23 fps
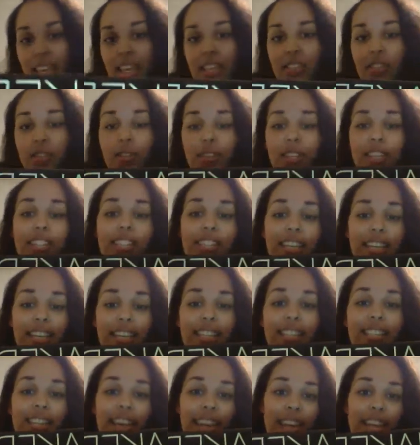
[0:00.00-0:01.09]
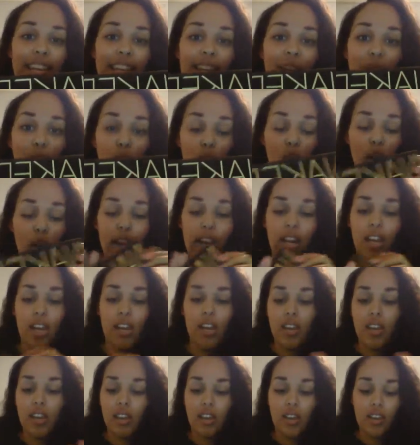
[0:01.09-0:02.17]
So this is Naked 1.
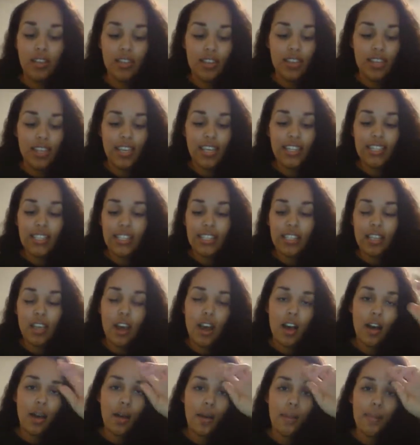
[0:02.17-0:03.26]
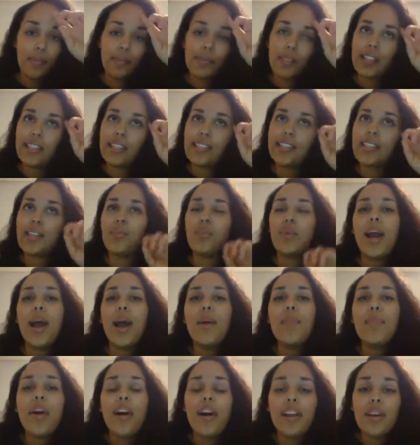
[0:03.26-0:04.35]
This, let's see, when
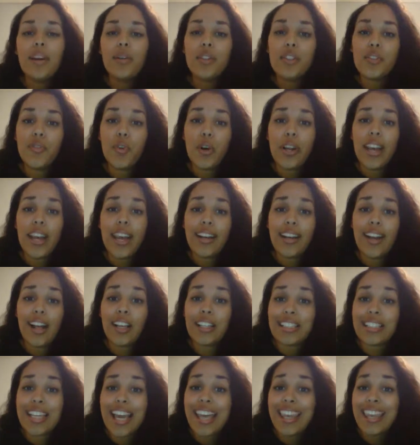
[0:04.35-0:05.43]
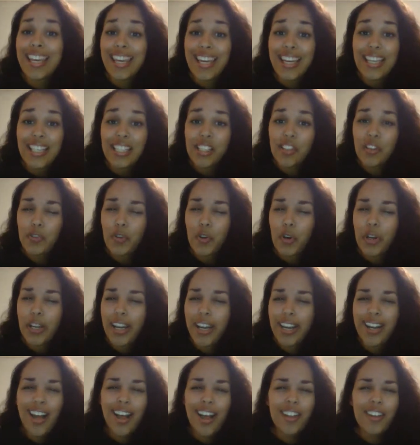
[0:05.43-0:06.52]
I bought it was $48. I think it's still
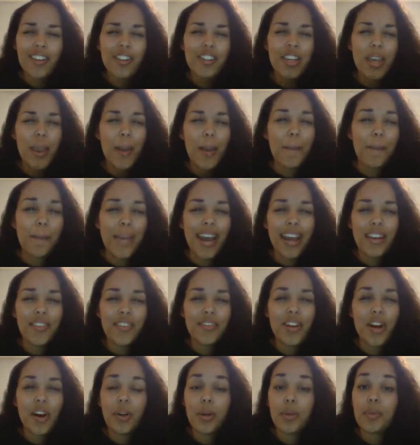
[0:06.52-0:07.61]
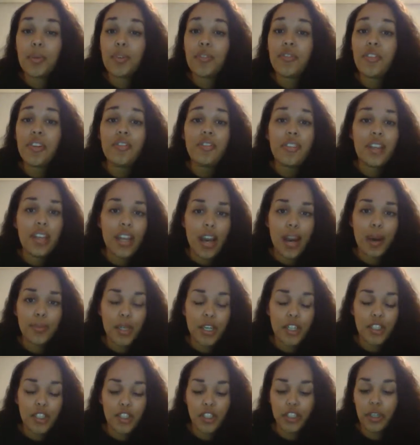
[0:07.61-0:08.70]
$48. It might have gone up to $50. I'm
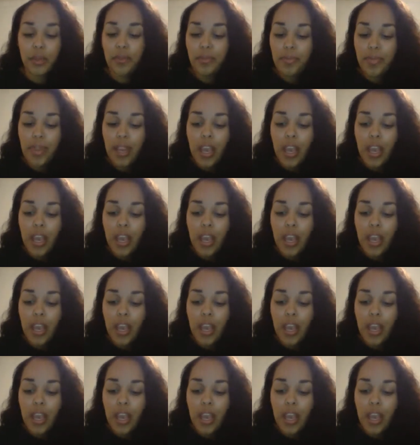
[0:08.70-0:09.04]
not sure.